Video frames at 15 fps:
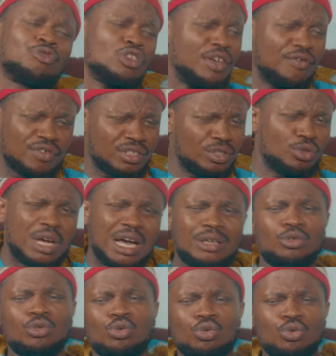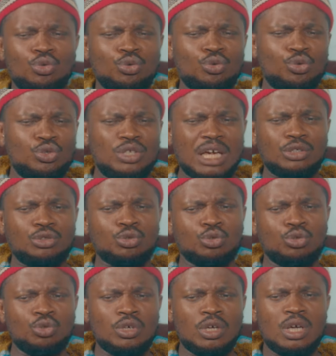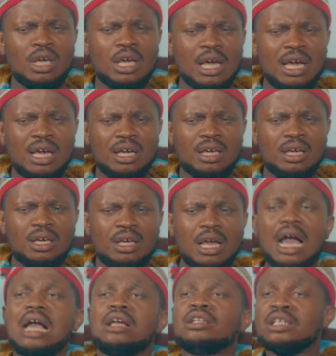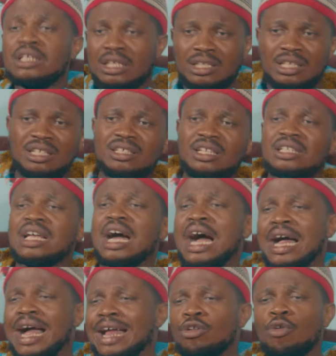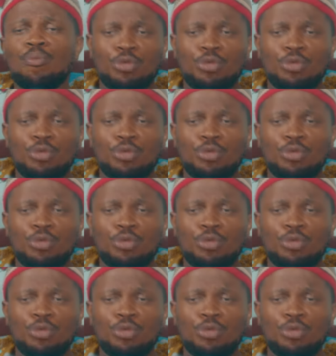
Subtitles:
done everything you said I should do. Eh? These days, I don't